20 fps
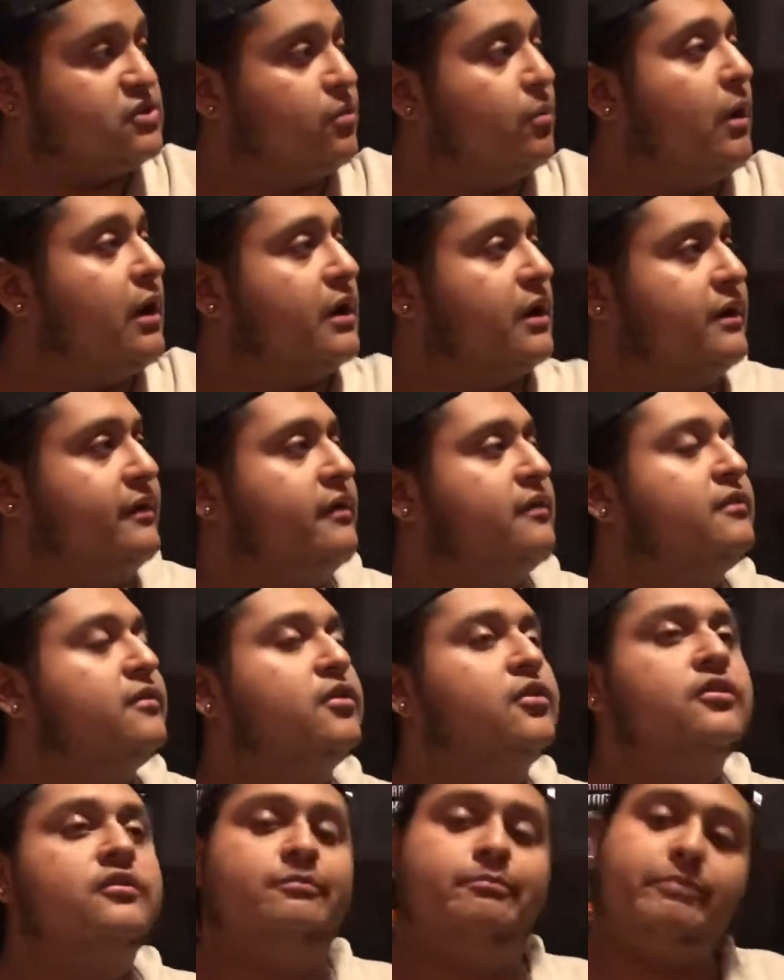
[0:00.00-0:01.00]
The Walking Dead
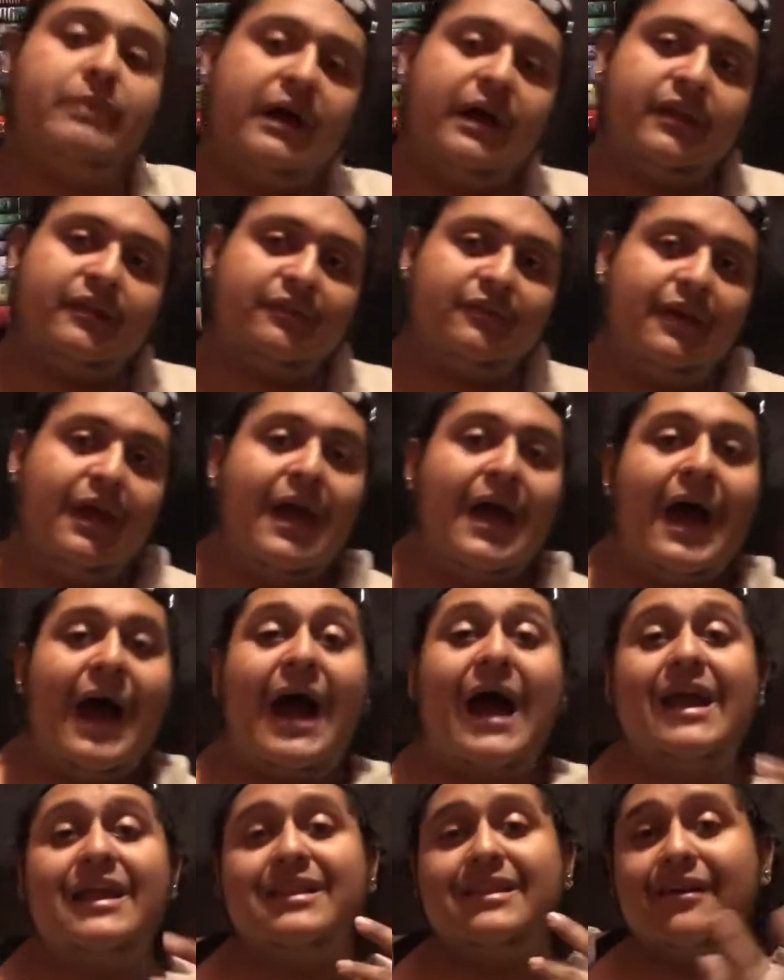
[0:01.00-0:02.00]
series, but
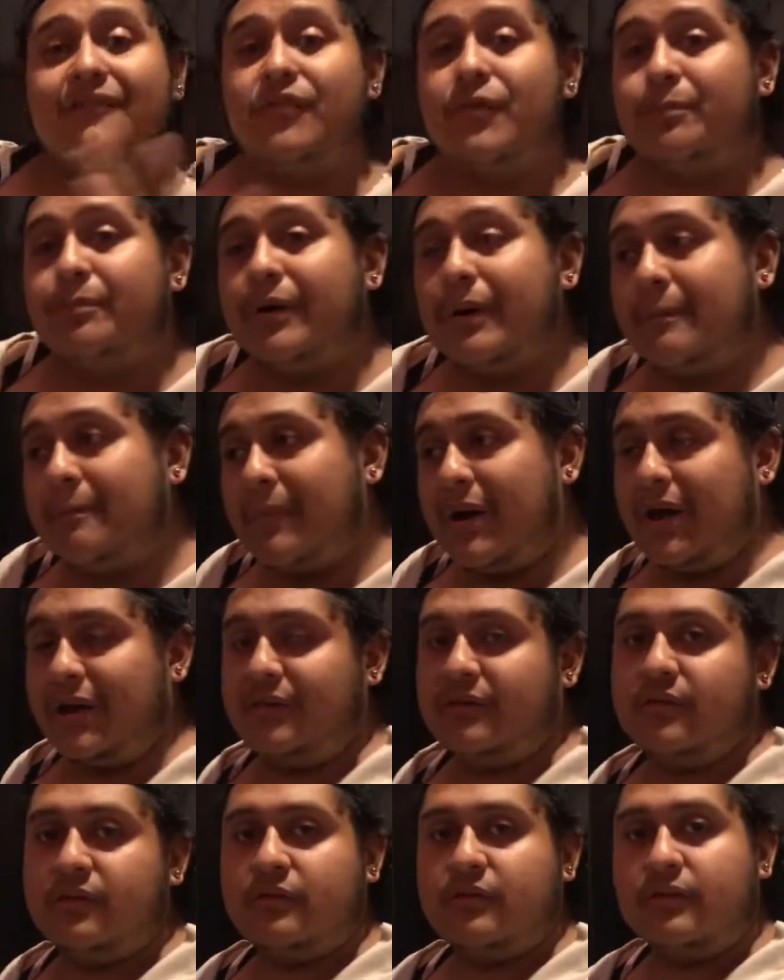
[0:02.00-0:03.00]
I never put
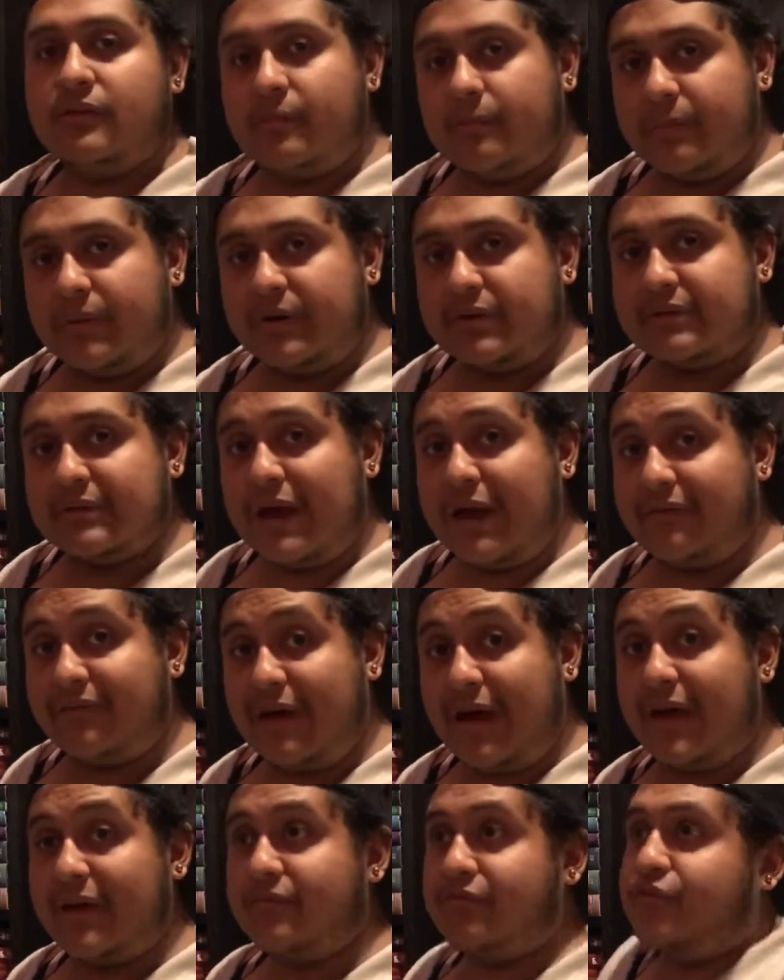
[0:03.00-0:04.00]
mind to the books I've
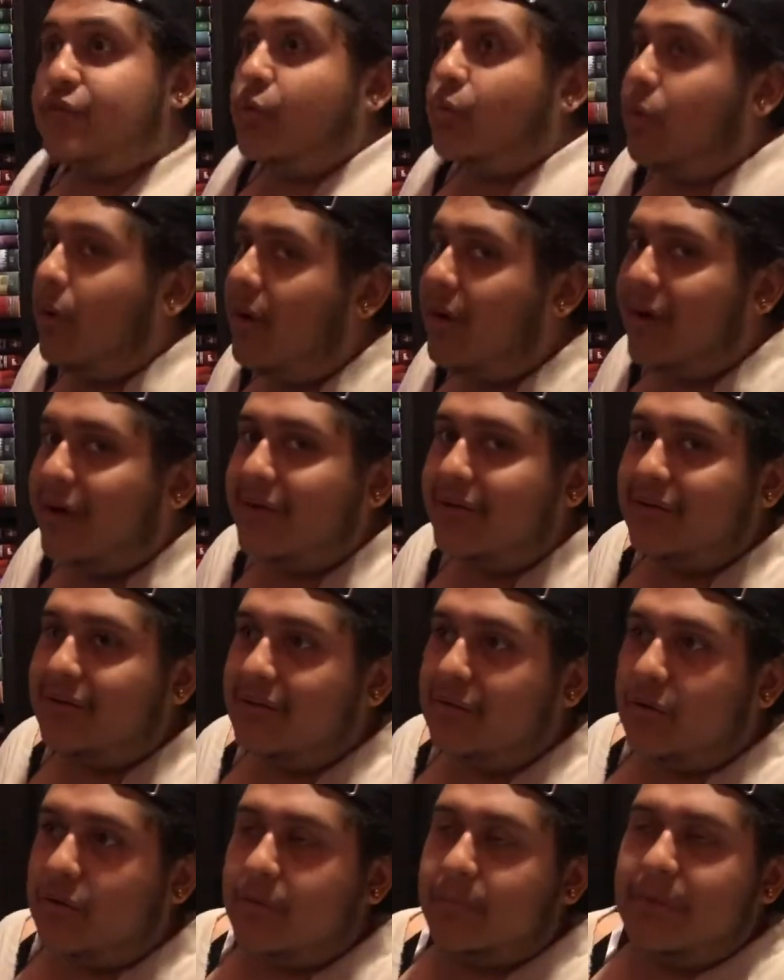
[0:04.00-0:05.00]
had for a
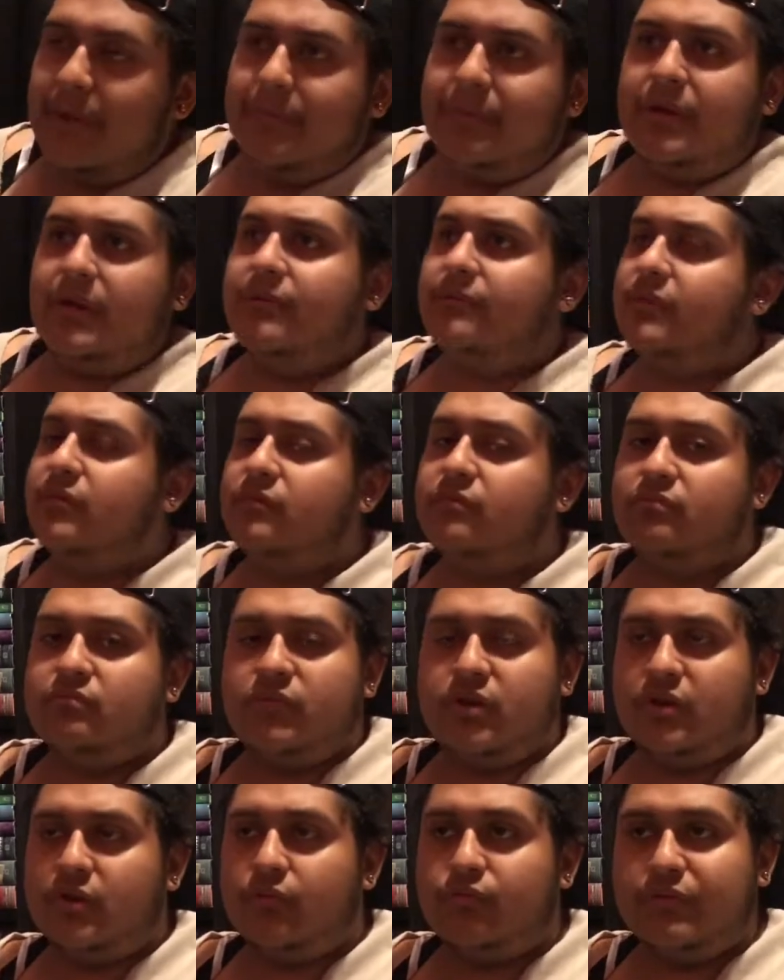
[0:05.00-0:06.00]
while, or maybe even,
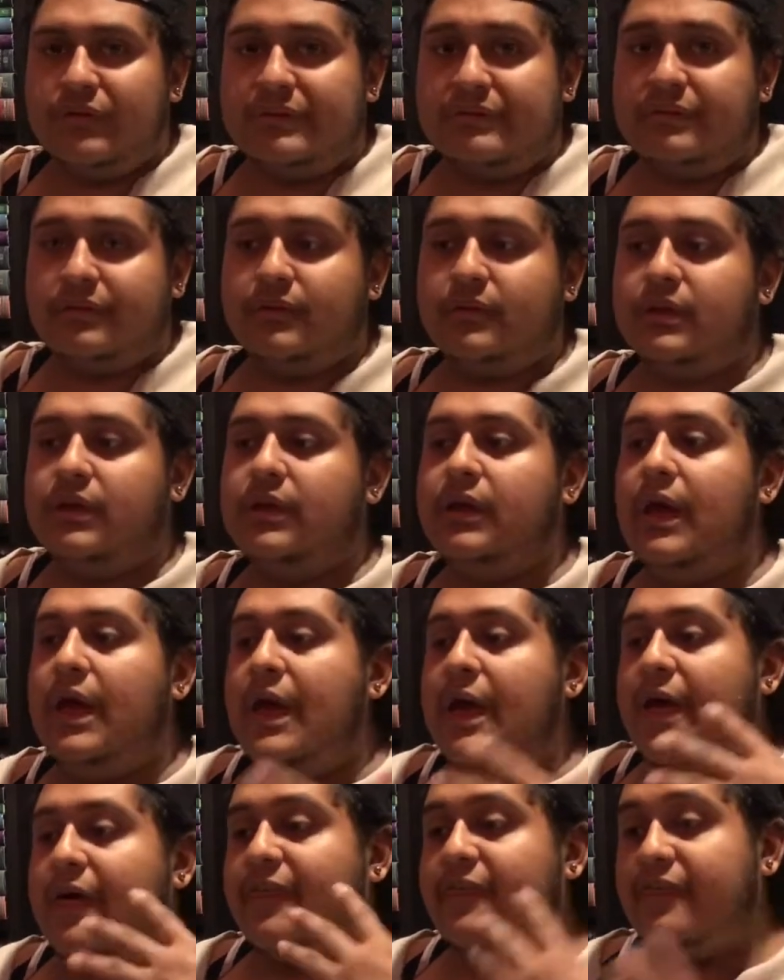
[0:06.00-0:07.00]
you know, recently,
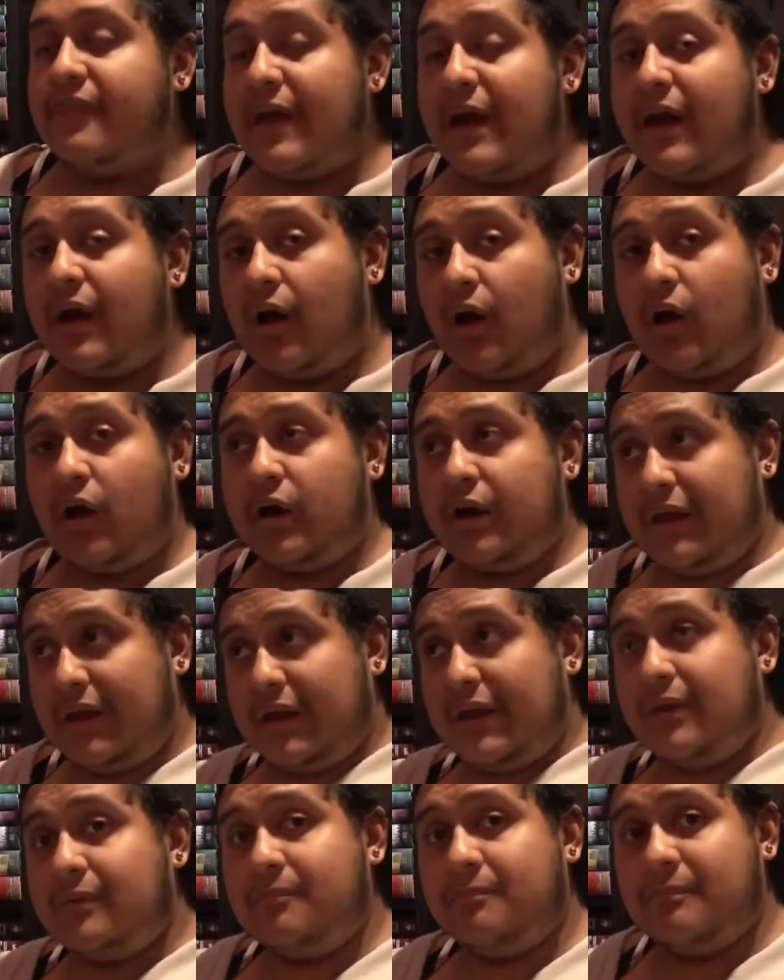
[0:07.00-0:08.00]
that are
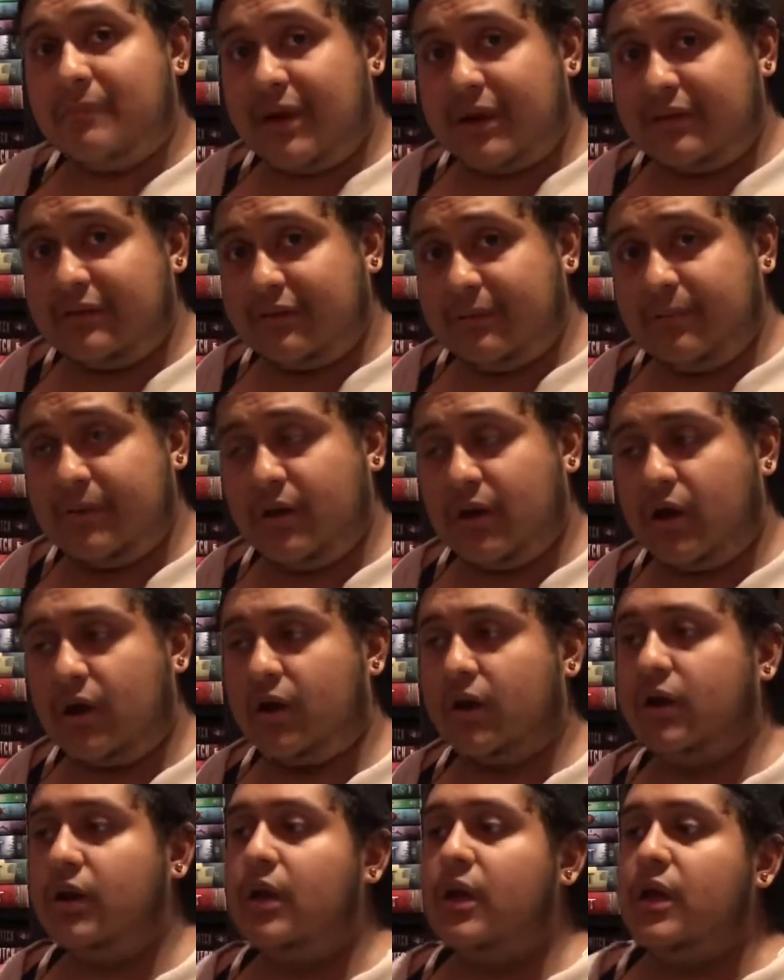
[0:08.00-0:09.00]
in my
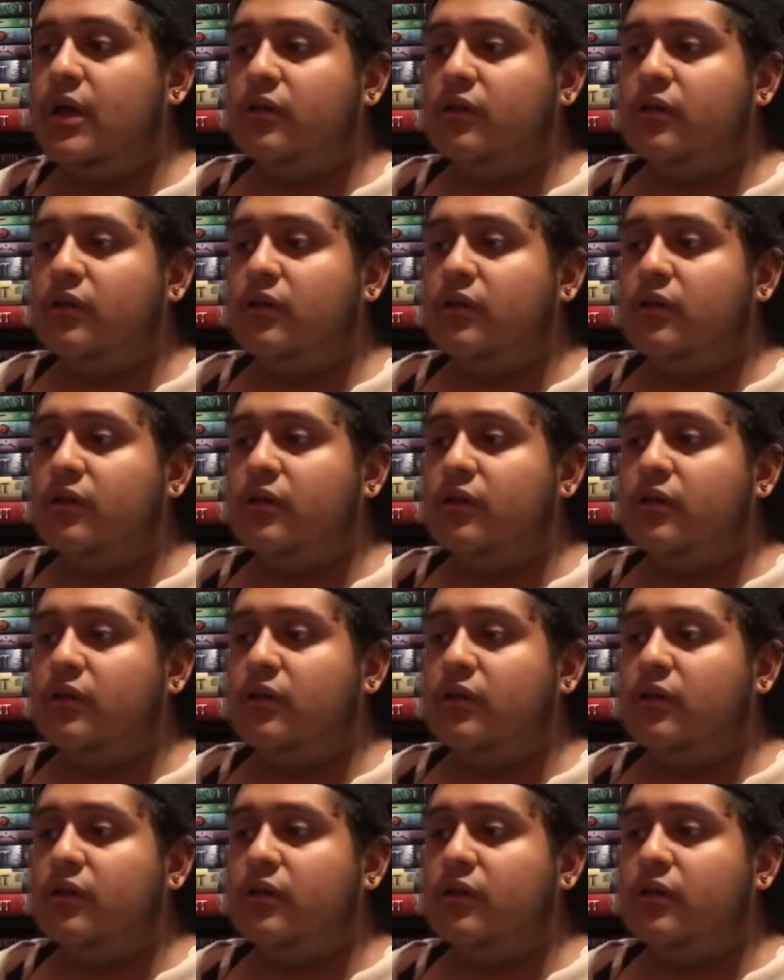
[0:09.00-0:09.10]
TBR.